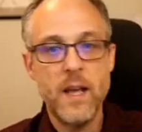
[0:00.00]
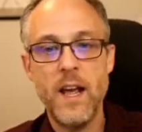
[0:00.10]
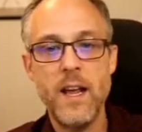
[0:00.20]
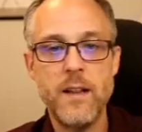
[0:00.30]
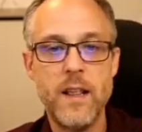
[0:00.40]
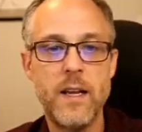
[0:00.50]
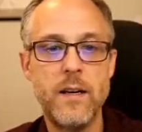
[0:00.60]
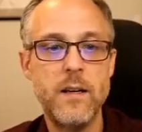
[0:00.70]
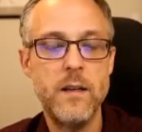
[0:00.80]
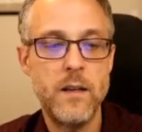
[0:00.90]
And
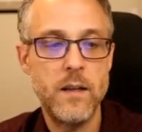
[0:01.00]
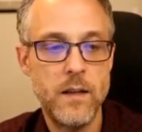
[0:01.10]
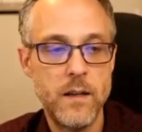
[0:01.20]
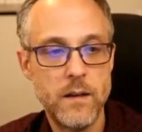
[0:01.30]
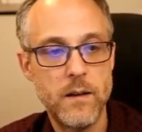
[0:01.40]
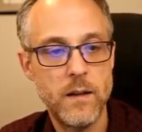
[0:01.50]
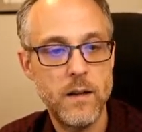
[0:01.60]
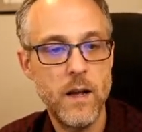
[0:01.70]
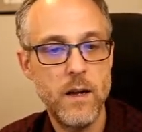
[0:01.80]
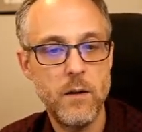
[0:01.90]
then
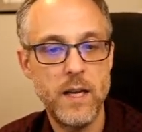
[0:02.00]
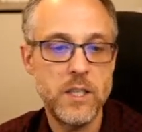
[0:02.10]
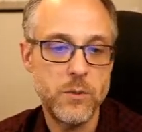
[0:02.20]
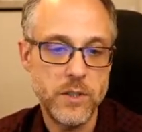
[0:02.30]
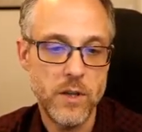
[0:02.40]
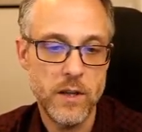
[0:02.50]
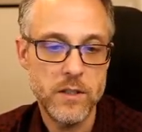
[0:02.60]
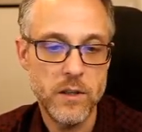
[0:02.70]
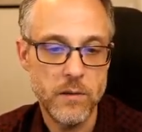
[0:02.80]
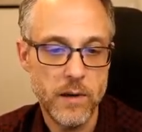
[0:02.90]
I guess we saw
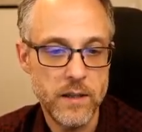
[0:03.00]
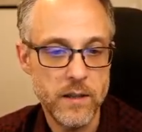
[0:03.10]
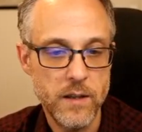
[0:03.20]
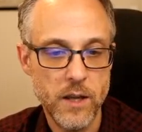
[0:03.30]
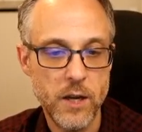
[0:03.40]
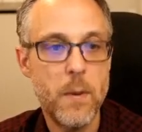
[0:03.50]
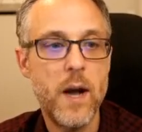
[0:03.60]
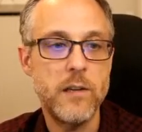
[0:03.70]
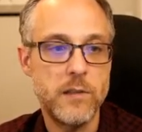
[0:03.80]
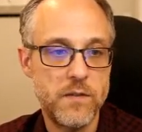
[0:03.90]
this too, right? The
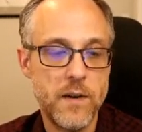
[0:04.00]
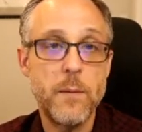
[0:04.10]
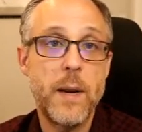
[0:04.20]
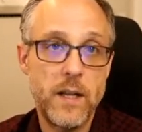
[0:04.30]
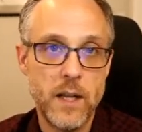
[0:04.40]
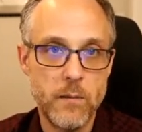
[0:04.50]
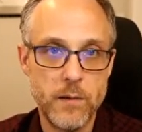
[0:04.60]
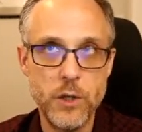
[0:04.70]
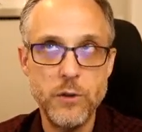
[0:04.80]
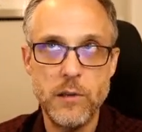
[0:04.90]
combiner is fundamentally a
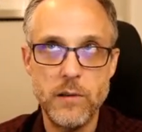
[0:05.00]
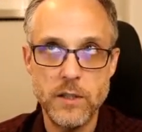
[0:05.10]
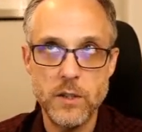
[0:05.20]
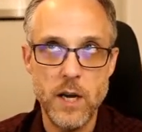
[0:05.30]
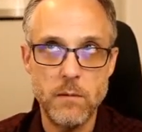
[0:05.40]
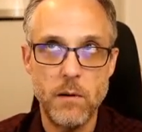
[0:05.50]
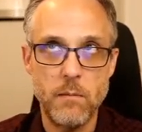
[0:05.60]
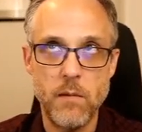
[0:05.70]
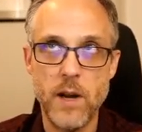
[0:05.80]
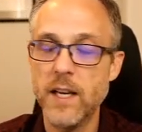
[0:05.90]
reducer that's kind of
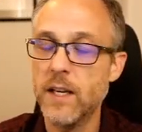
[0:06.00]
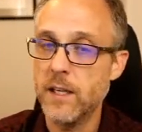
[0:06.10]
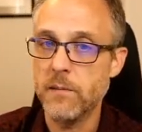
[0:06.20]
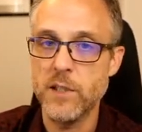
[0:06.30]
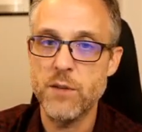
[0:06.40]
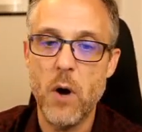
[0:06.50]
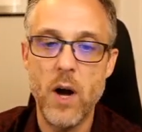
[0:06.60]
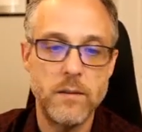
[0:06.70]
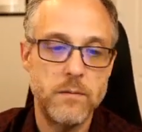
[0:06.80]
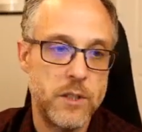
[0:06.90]
running in a different
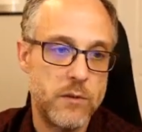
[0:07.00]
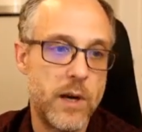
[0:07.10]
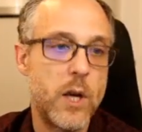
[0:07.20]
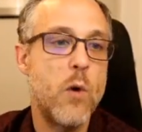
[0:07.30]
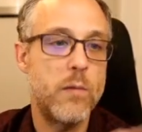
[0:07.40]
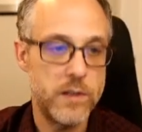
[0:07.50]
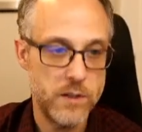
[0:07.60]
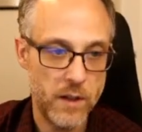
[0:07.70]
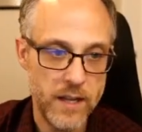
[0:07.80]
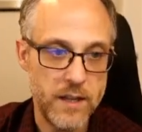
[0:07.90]
spot. It's running over
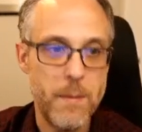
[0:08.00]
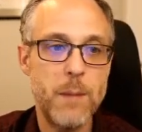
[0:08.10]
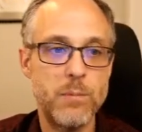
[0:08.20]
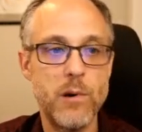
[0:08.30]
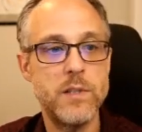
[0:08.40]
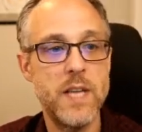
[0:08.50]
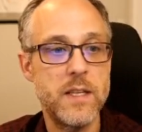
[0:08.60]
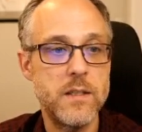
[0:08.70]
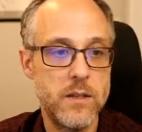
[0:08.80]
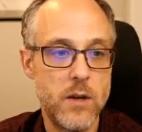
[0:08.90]
in the map
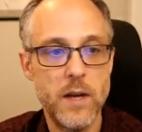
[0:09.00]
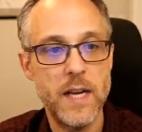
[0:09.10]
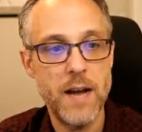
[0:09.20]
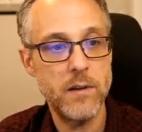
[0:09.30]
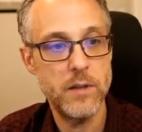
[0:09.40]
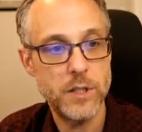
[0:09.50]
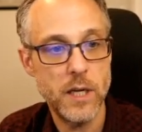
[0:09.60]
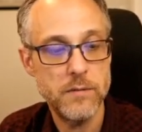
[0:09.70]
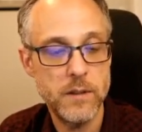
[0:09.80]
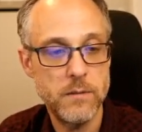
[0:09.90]
process, not after the
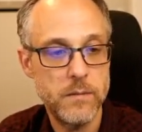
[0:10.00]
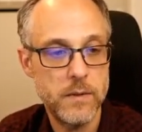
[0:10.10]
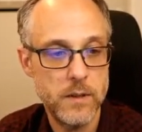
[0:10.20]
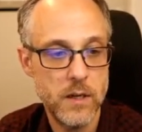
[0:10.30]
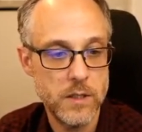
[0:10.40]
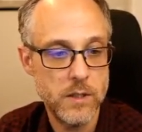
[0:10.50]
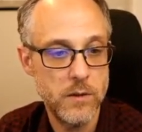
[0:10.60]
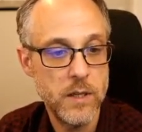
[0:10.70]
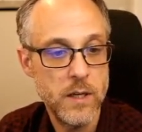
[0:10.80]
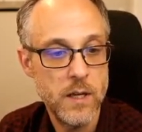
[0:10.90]
shuffle on its own.